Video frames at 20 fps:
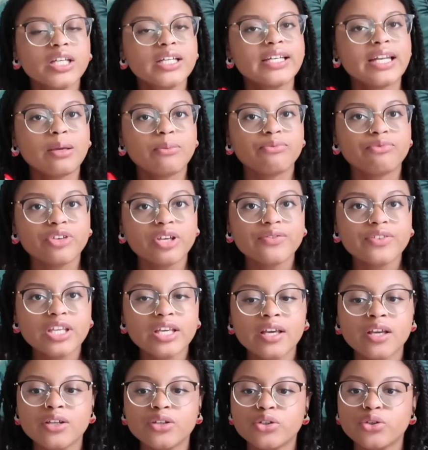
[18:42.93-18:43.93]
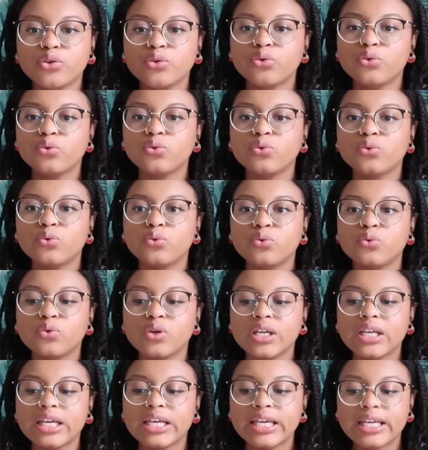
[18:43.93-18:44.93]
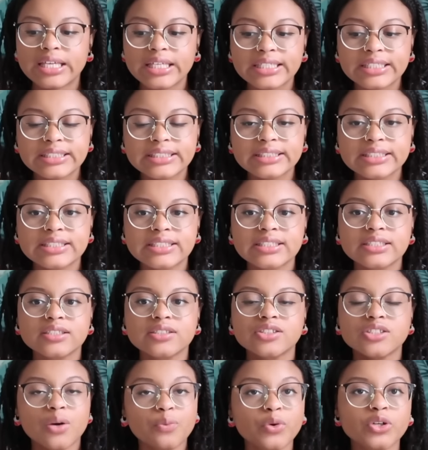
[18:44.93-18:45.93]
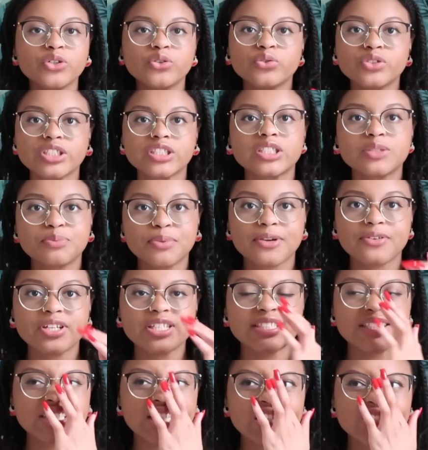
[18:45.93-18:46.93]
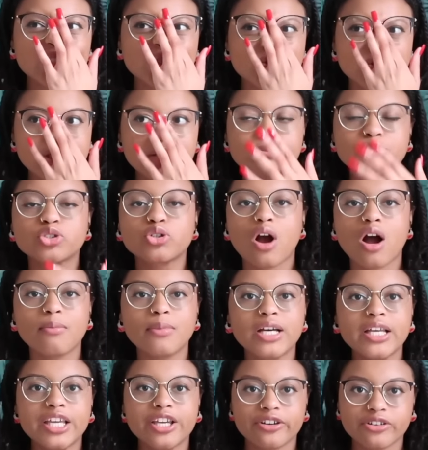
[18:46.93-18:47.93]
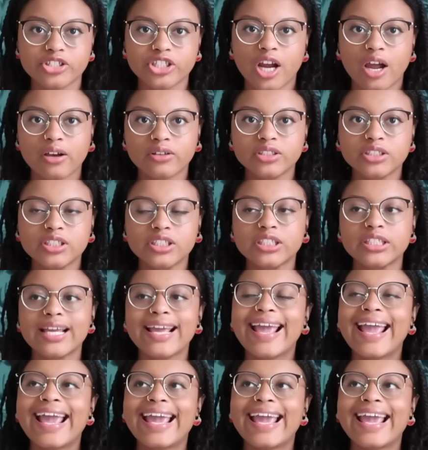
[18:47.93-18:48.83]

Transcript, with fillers: named Vivian who is someone who has experienced extreme trauma in her childhood